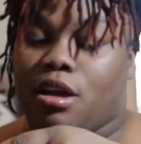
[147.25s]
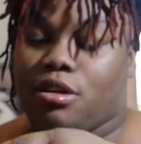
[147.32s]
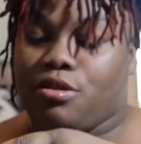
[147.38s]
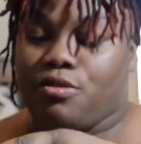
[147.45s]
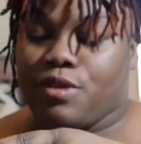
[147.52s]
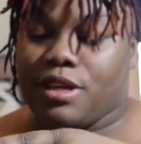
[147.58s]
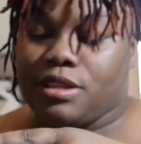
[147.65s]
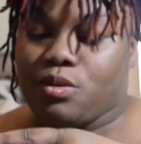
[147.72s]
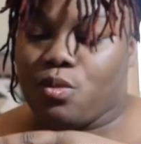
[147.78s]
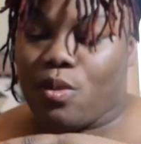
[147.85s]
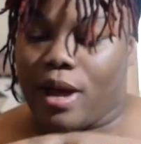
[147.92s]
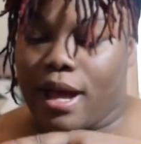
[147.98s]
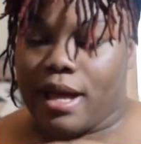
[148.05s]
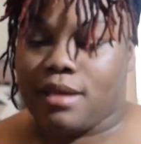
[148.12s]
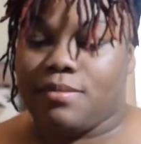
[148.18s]
The reason
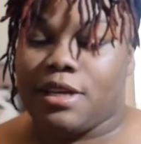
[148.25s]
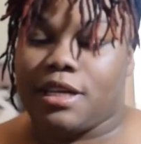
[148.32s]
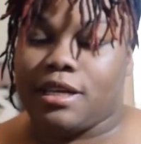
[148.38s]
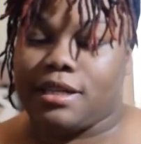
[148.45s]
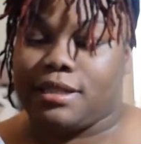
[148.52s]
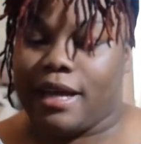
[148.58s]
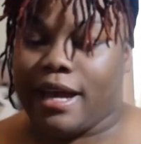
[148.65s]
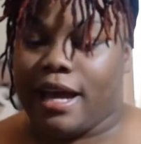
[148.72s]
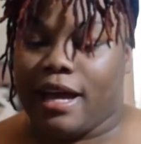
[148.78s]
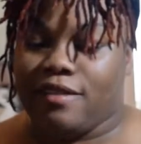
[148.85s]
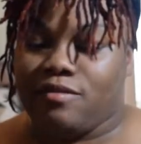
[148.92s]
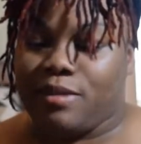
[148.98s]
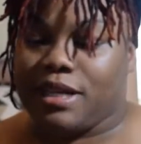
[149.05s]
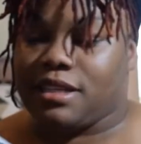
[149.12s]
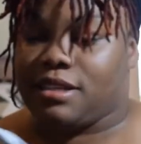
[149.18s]
why, because I
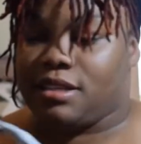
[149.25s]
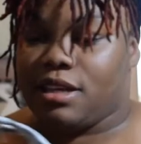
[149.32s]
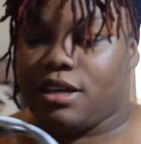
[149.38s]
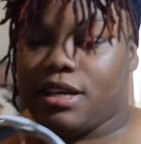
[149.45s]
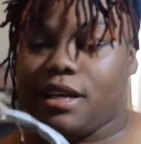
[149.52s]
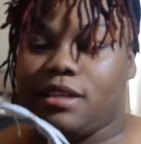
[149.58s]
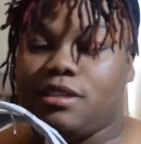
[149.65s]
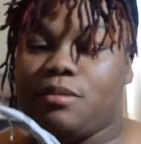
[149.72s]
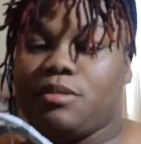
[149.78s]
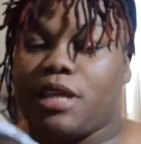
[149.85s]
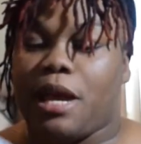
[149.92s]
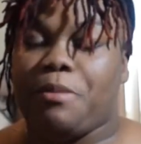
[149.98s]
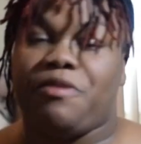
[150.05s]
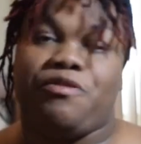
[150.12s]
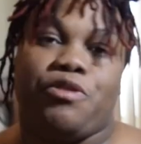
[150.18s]
have my son, and
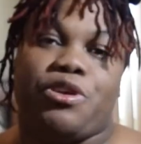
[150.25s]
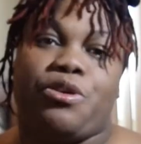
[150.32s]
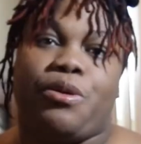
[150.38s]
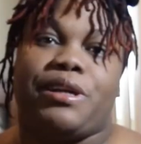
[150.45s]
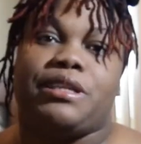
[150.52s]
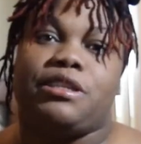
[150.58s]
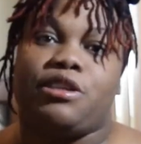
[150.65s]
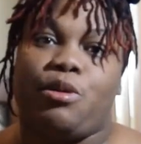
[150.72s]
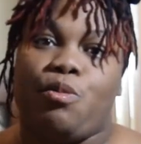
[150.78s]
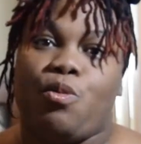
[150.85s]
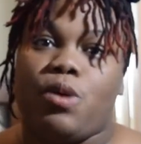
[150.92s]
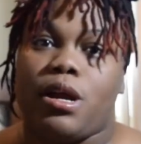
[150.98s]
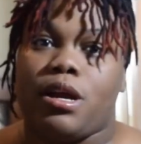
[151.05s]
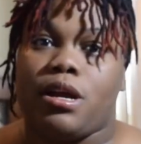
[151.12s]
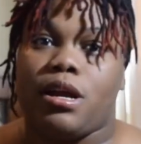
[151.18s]
sometimes if we're going
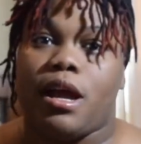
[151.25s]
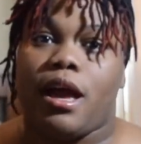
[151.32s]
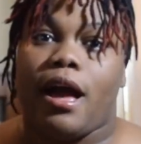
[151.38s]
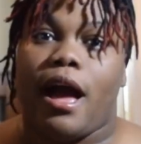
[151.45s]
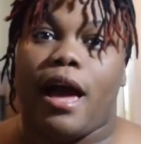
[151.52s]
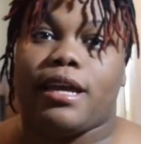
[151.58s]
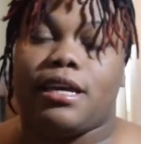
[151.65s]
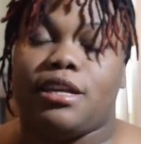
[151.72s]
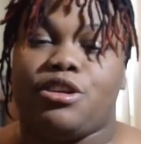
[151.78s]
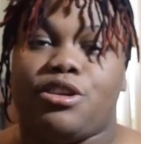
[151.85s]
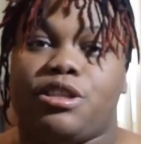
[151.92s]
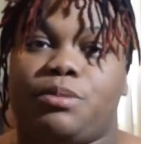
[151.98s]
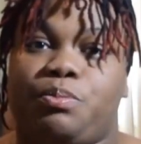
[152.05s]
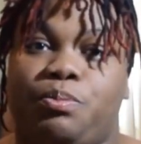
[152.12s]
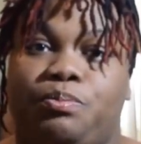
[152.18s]
somewhere, I can
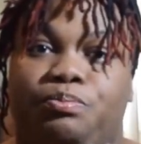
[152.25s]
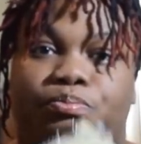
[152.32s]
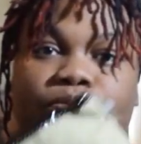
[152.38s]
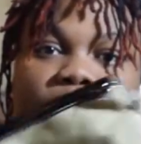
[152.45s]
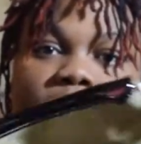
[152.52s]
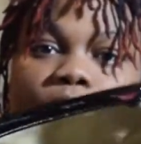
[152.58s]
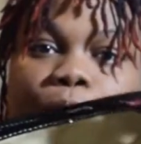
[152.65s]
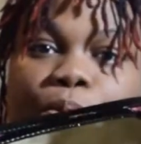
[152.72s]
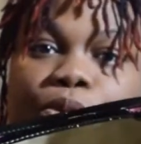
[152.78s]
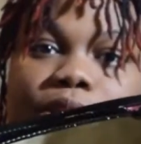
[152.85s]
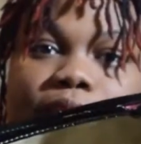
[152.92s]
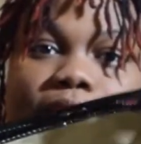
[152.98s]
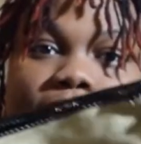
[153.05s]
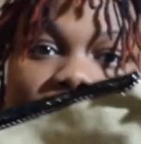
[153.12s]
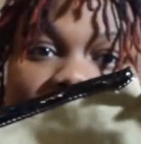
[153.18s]
just, you know, put
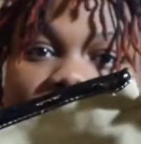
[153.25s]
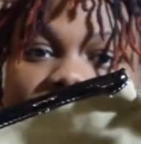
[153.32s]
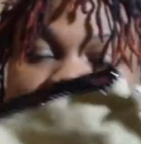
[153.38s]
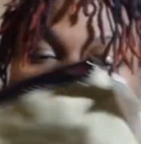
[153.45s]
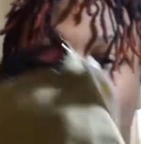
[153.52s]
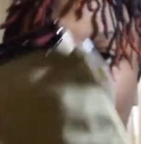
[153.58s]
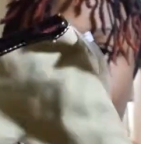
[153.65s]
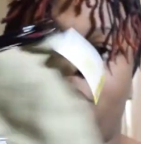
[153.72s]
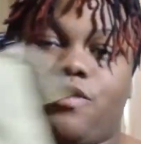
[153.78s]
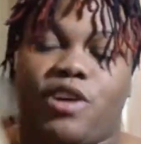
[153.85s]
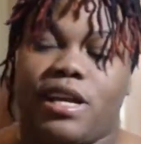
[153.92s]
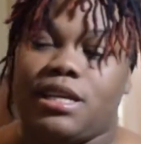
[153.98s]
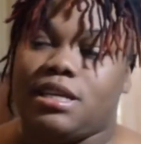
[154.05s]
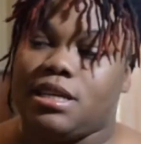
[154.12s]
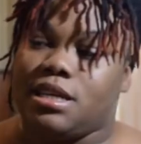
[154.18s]
snacks, whatever
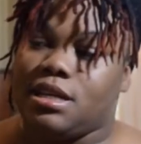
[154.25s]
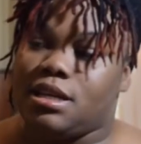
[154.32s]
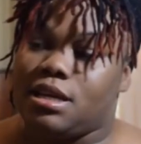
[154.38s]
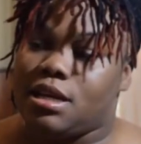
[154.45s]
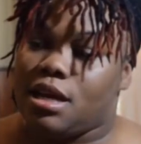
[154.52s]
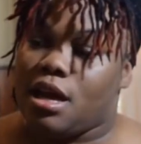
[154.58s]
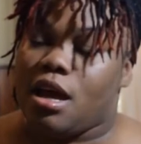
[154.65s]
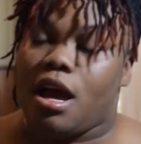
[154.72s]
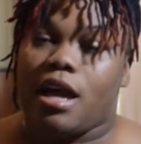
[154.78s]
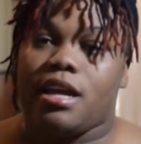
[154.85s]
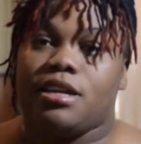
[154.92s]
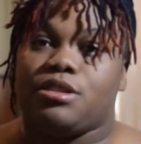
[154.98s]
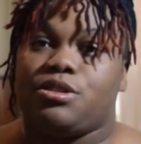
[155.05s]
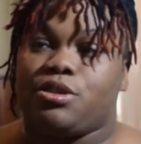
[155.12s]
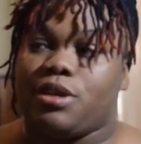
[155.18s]
I need
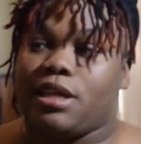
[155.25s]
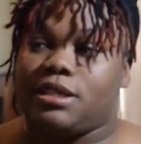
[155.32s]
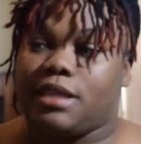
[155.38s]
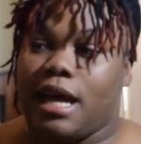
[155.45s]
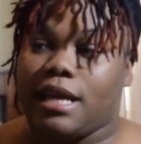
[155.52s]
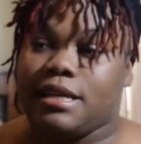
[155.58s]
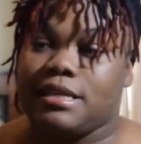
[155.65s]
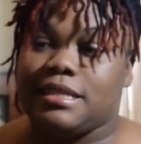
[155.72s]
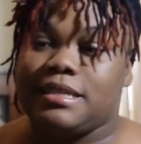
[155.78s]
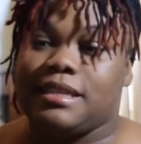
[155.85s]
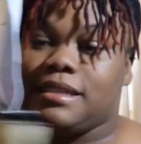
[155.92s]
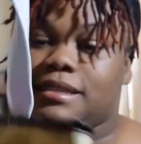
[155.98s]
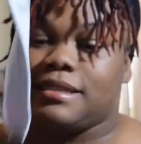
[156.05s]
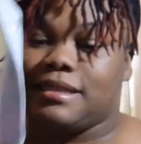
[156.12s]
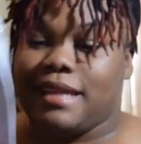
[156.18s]
into this. And this
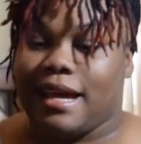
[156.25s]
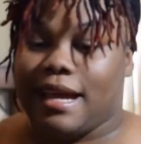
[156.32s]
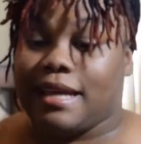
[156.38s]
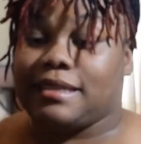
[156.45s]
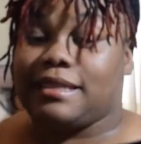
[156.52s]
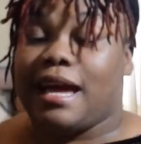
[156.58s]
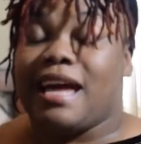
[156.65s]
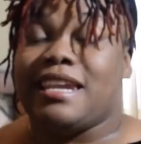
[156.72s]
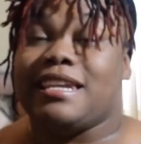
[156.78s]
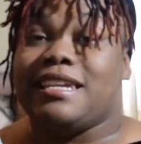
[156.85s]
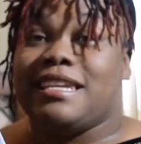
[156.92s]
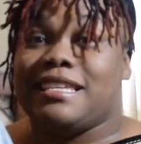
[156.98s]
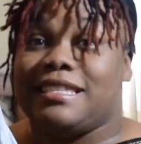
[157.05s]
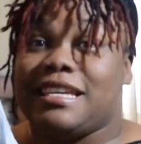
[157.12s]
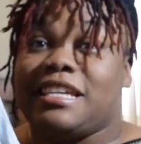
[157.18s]
is nice, and
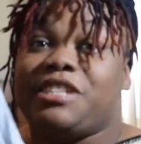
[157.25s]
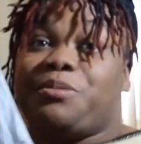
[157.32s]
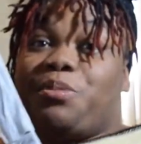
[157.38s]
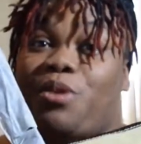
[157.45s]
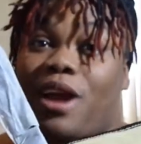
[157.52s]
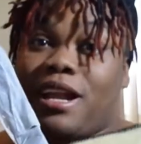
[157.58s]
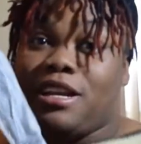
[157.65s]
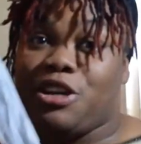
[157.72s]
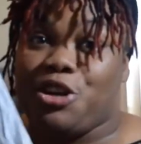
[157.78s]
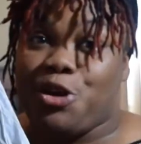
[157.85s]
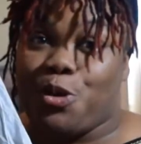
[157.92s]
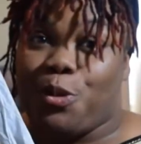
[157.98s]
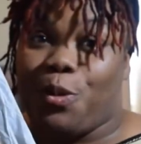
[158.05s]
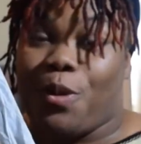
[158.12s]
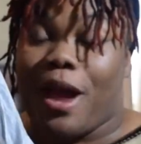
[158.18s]
this is brand
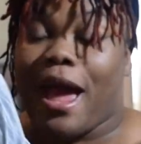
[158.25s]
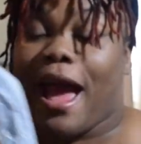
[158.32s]
new.